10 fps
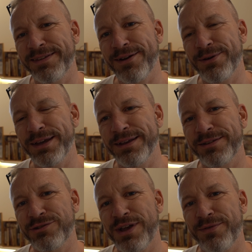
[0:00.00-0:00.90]
series
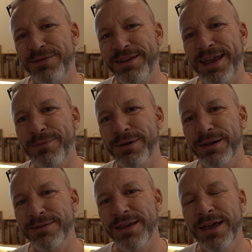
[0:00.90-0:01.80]
Chef's Table.
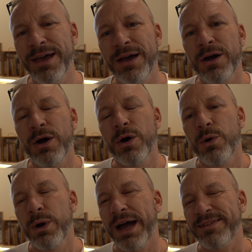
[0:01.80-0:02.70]

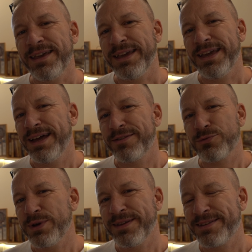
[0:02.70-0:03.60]
I think he has
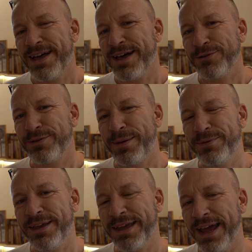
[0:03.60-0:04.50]
3 stars or
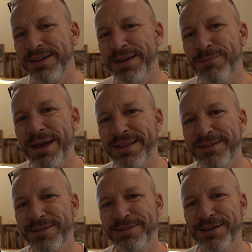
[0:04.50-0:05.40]
something, and he made
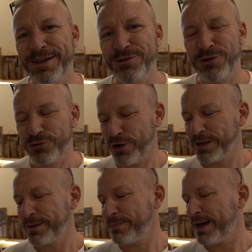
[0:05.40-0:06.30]
this delicious
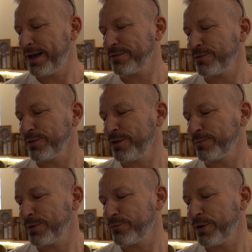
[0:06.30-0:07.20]
chocolate bars. So this
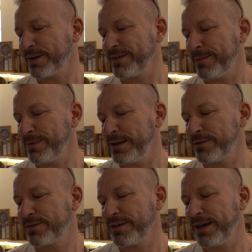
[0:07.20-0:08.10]
one, for example, is
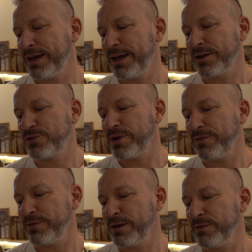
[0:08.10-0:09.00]

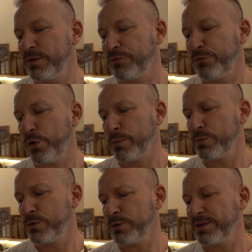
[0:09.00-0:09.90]
truffle with
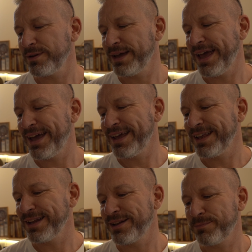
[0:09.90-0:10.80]
vermouth
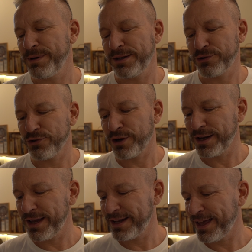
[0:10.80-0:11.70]
and bitter
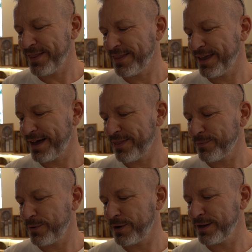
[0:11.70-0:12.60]
chocolate, and the other
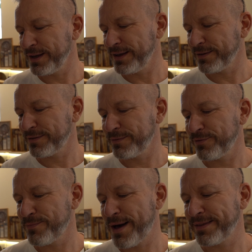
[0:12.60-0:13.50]
one is
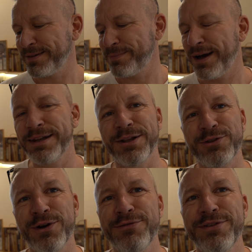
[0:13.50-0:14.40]
with marzipan and
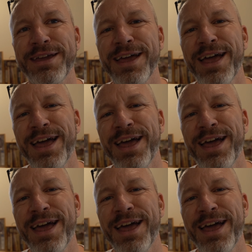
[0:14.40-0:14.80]
toffee.